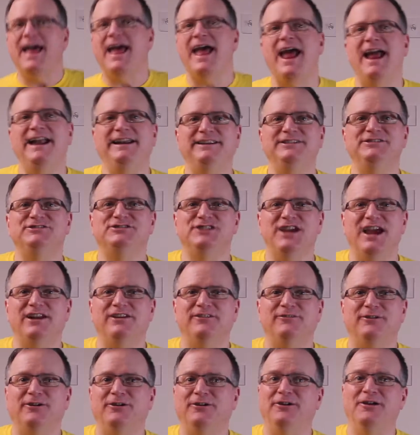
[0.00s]
and in
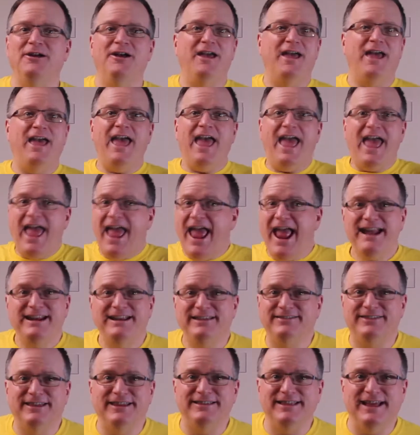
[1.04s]
general,
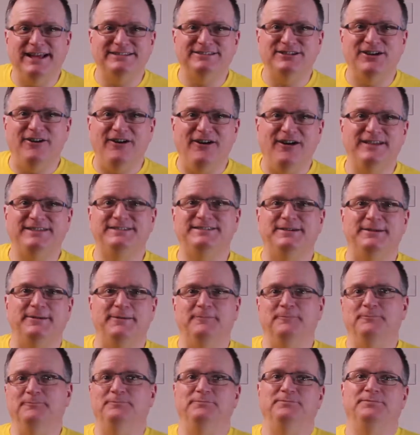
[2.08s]
anything that's
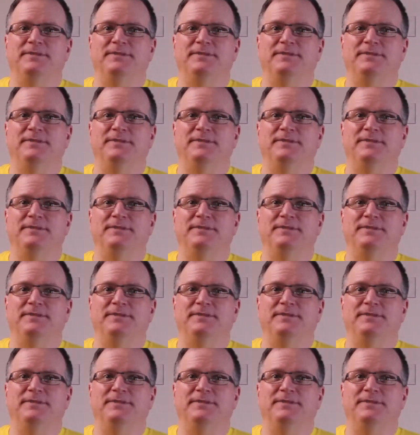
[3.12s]
awesome.